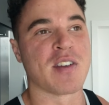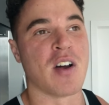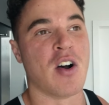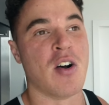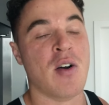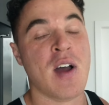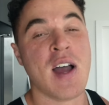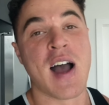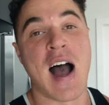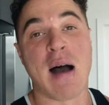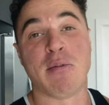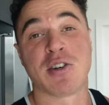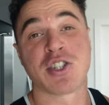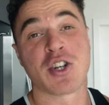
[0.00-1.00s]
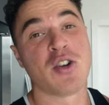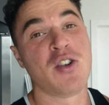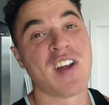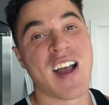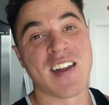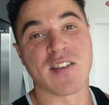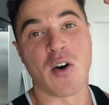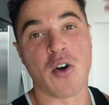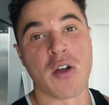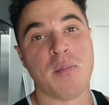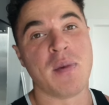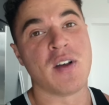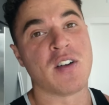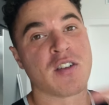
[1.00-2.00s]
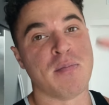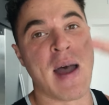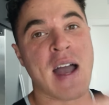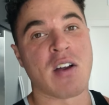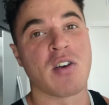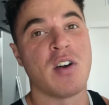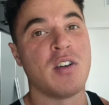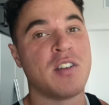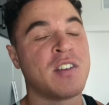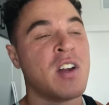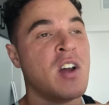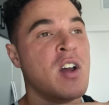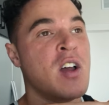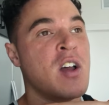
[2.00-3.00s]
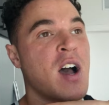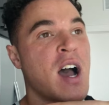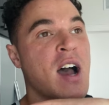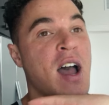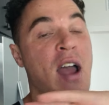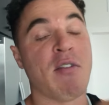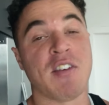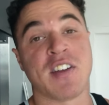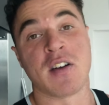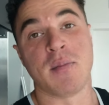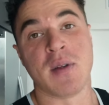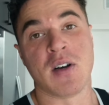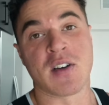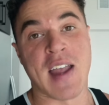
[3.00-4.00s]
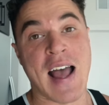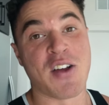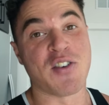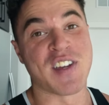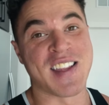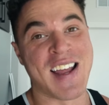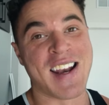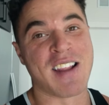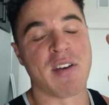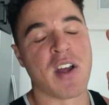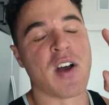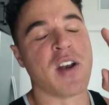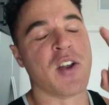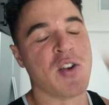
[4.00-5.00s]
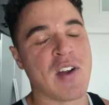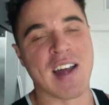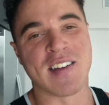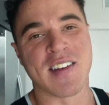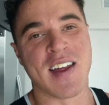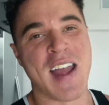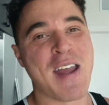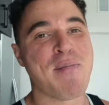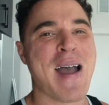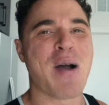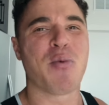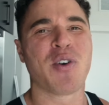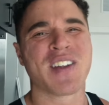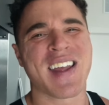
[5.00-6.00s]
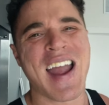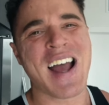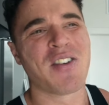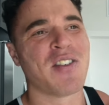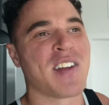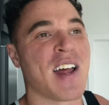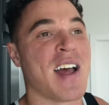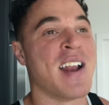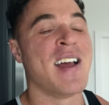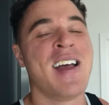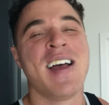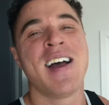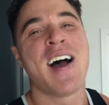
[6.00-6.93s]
So I'm gonna show you guys all the meals, macros, every single meal, calories at the end of the video. I know you guys say, hey Matt, where are the calories at?